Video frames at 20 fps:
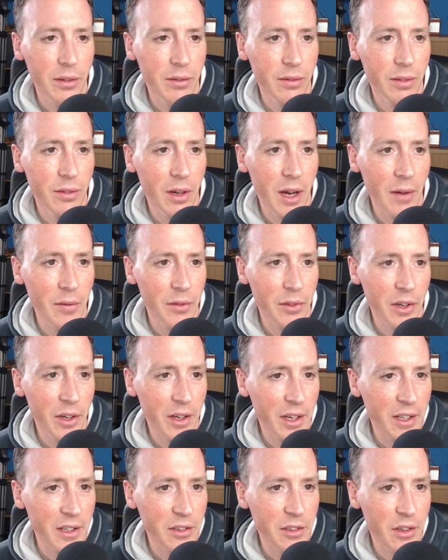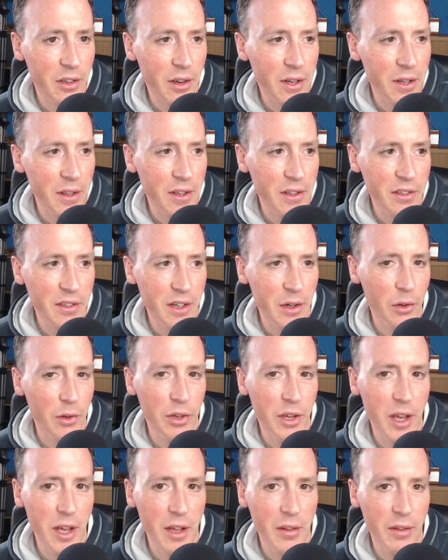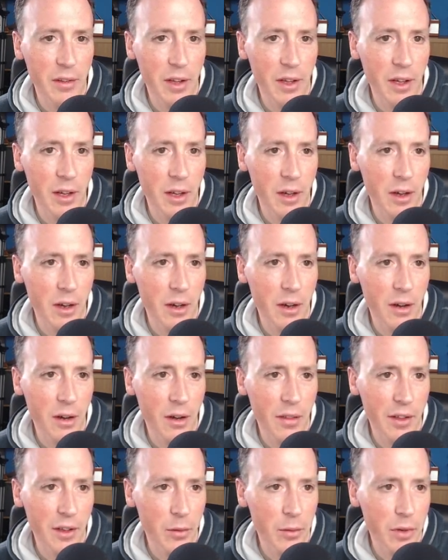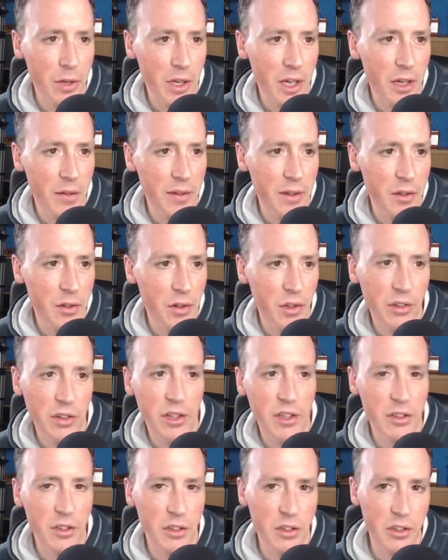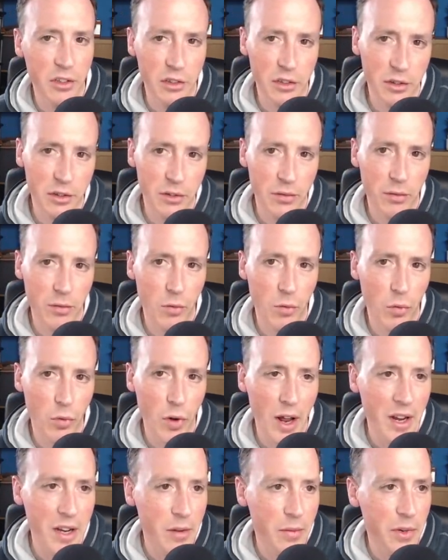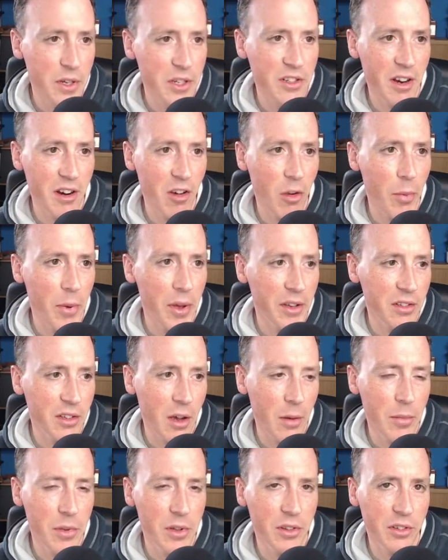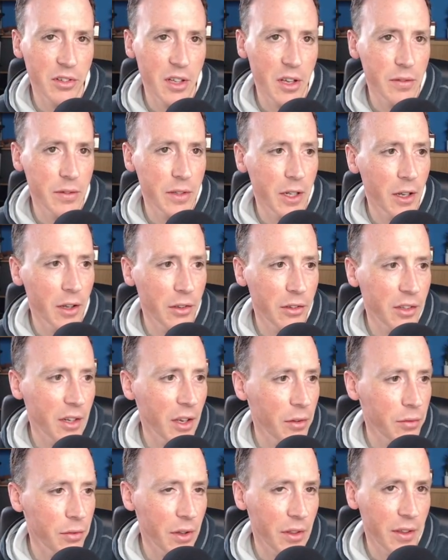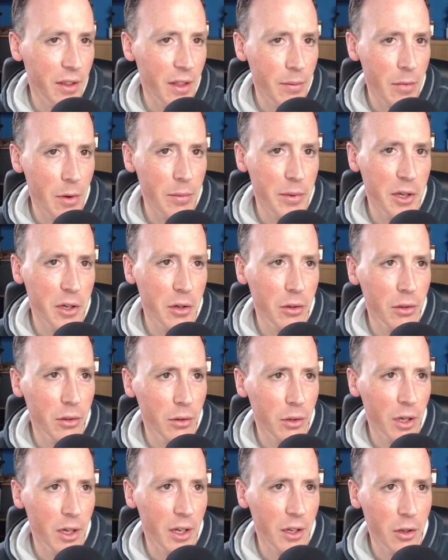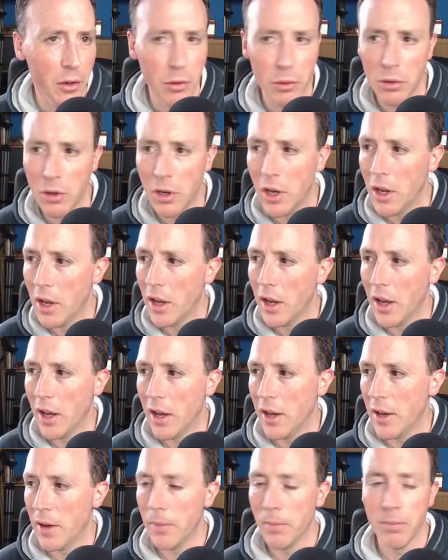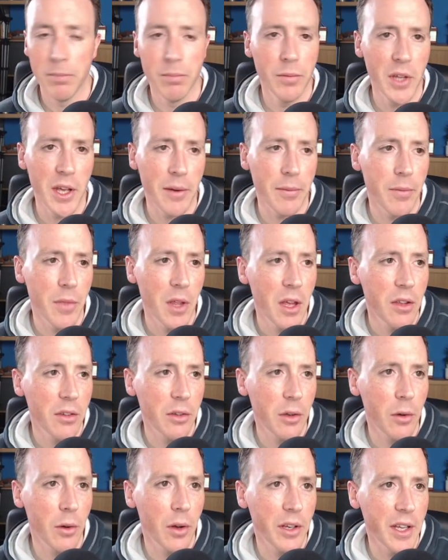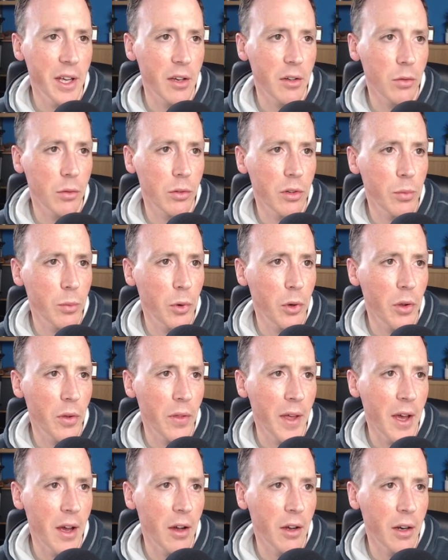I haven't dug into any of these channels yet. I think it'd be kind of interesting to just randomly cherry pick some and see if you learn stuff. I think that might be kind of cool. Yeah, so yeah, I just want to support you with that.